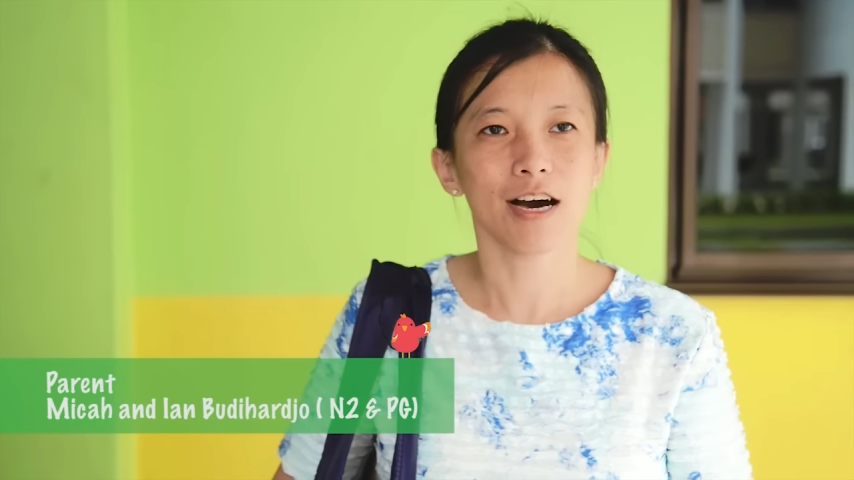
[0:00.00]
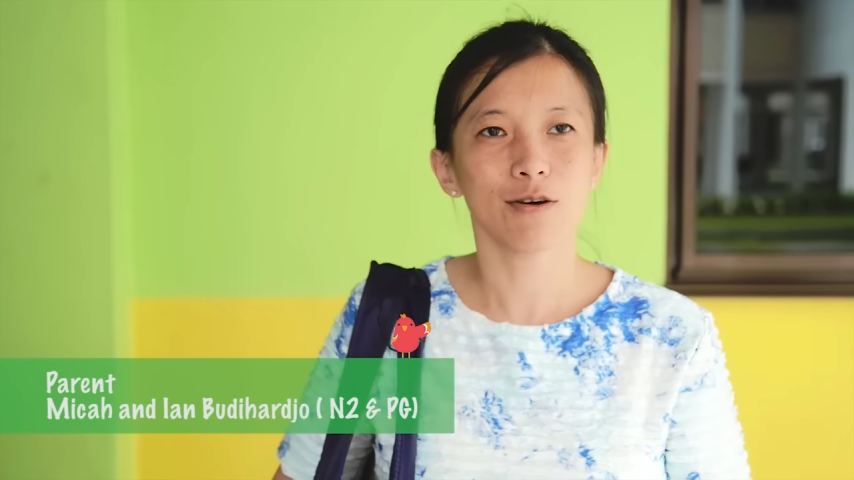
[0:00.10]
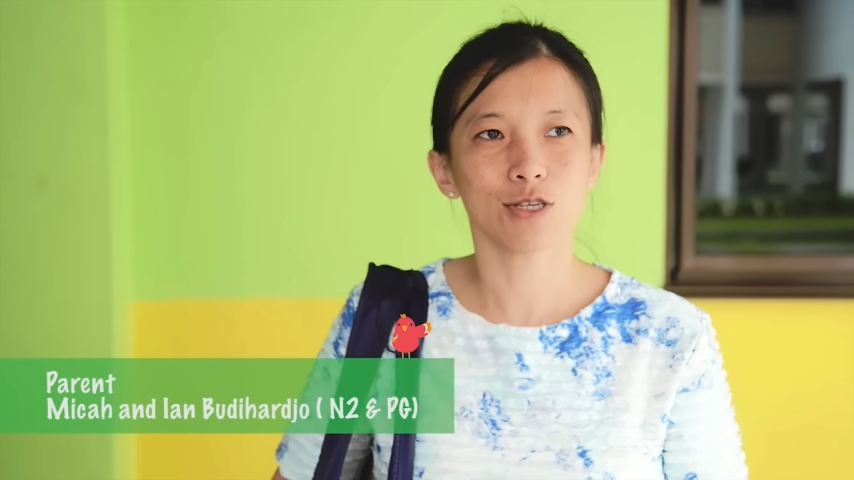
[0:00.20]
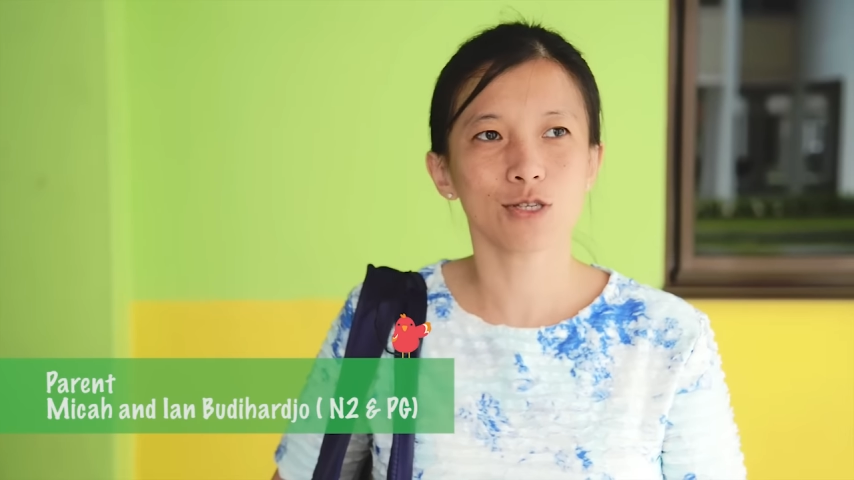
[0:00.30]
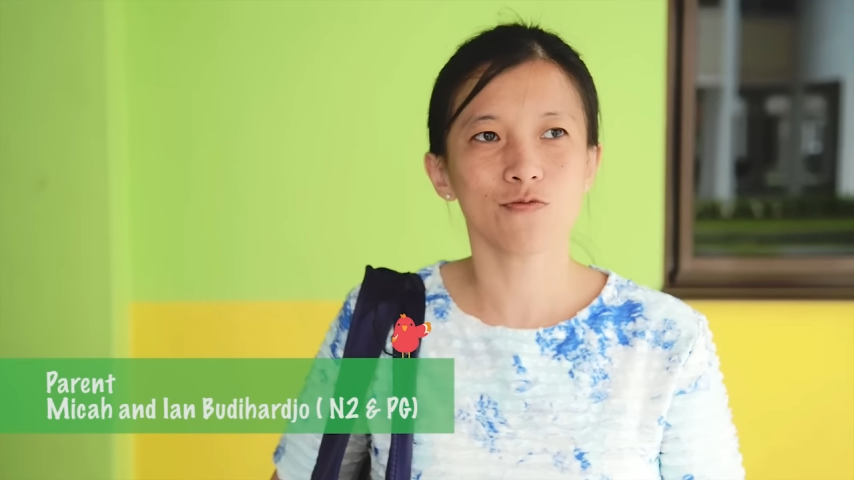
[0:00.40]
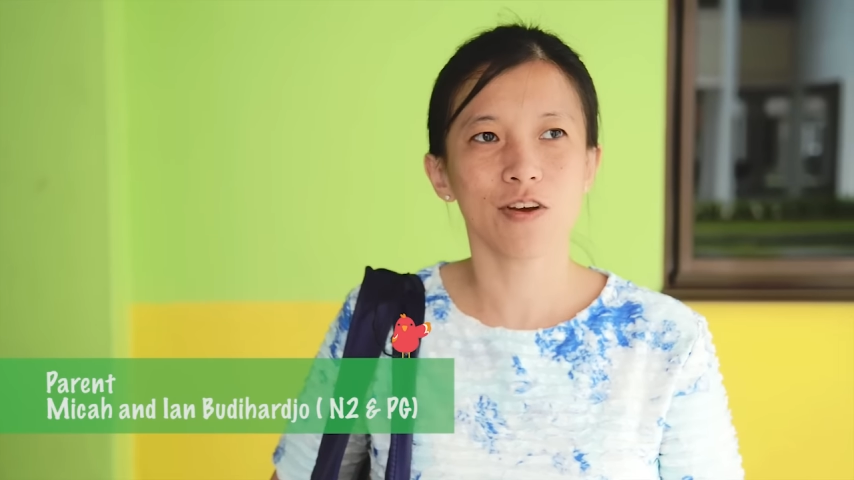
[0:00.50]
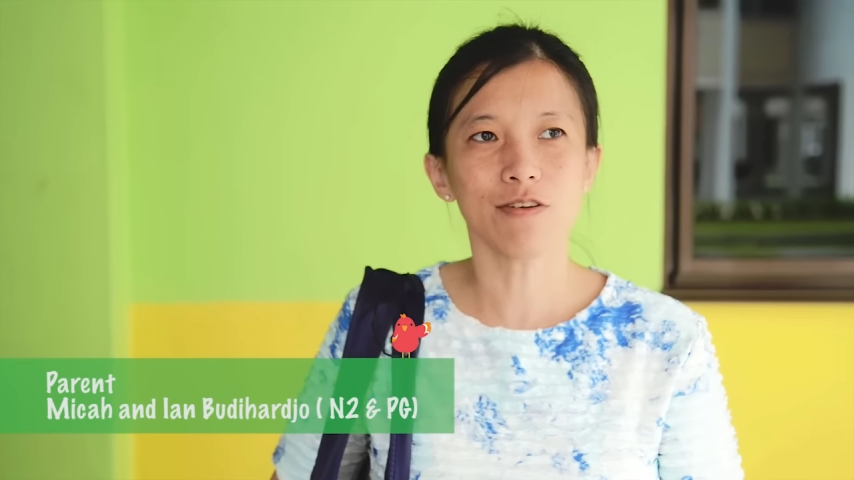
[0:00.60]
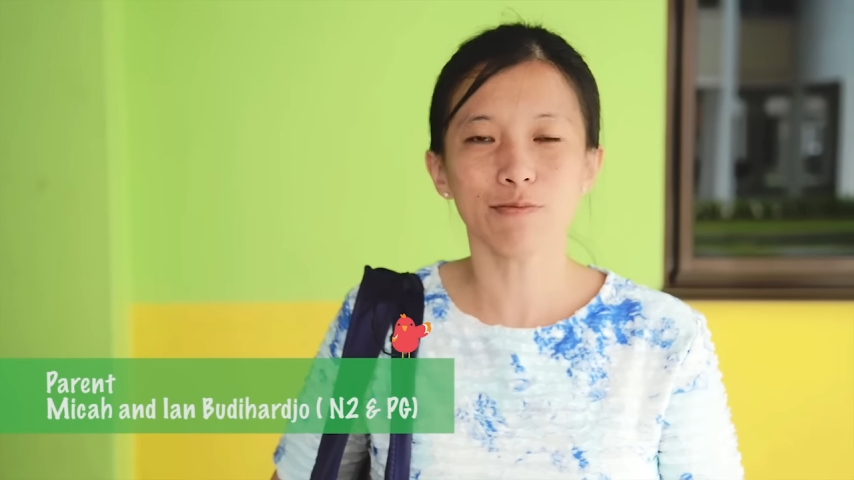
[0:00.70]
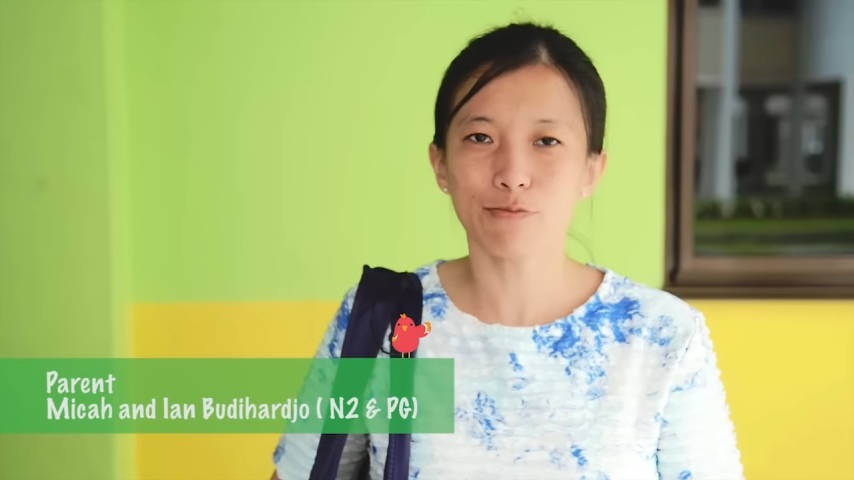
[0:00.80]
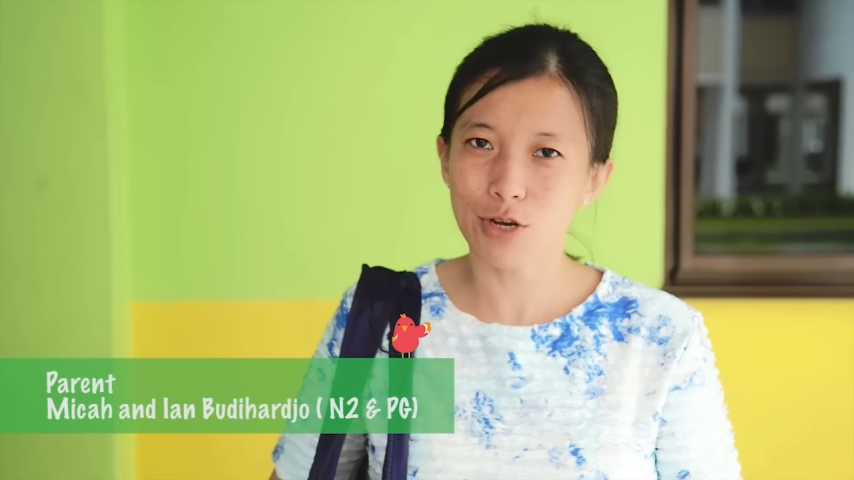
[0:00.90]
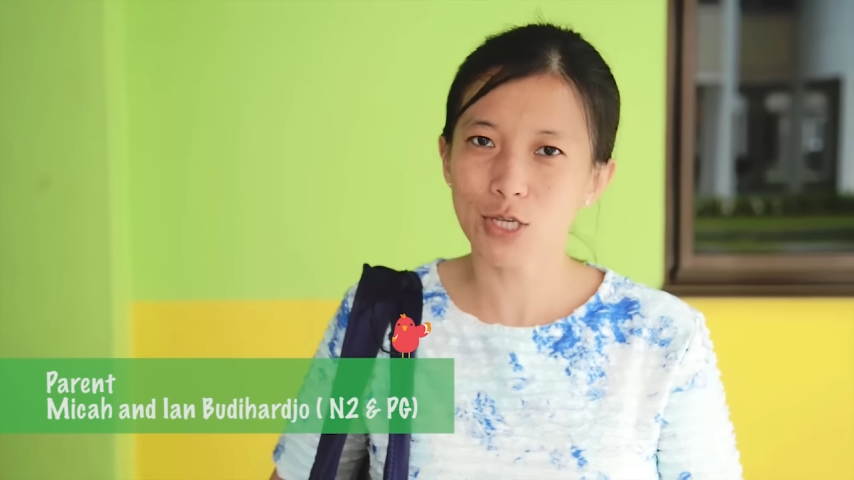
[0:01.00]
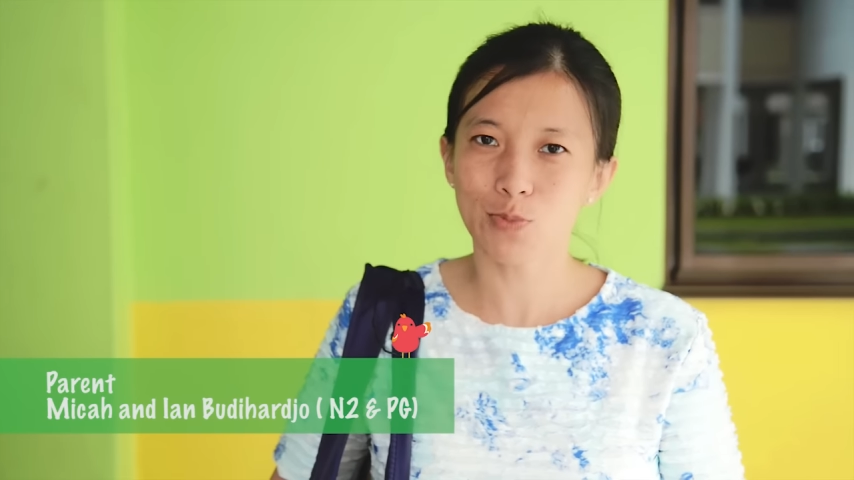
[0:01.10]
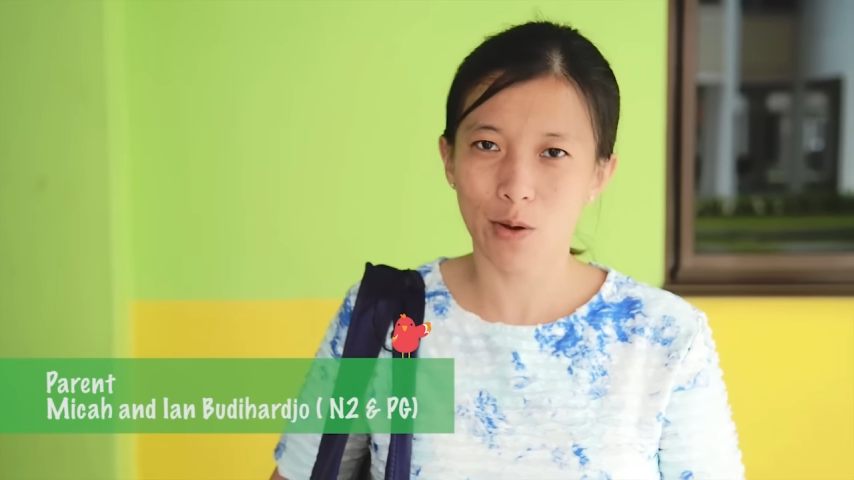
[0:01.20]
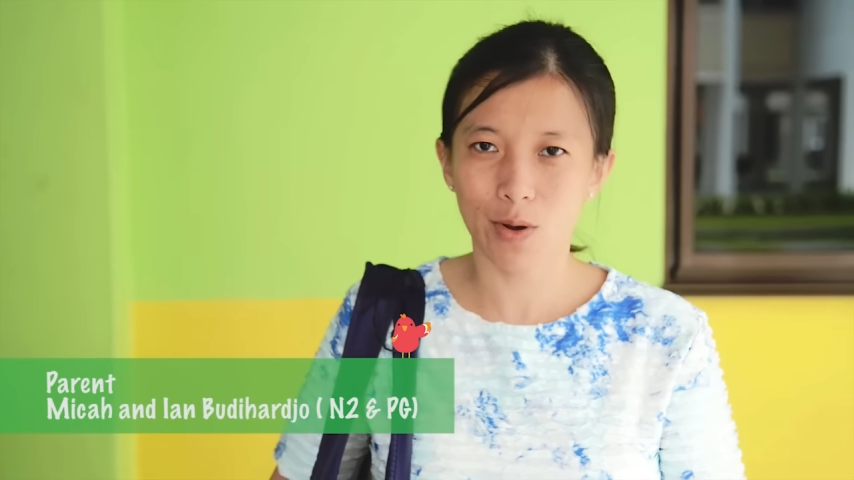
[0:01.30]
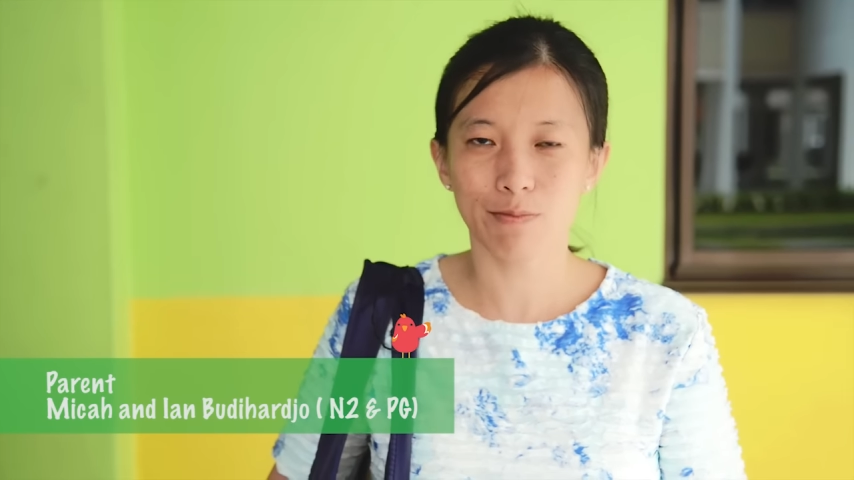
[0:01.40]
I was very impressed
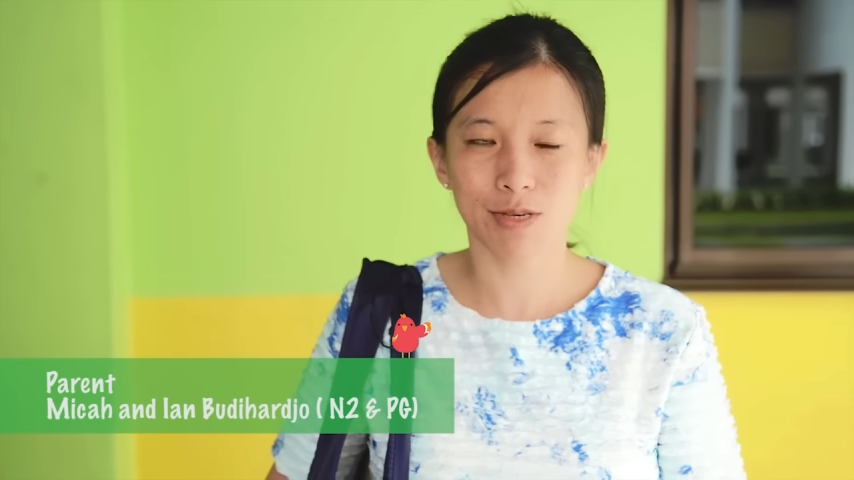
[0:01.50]
by what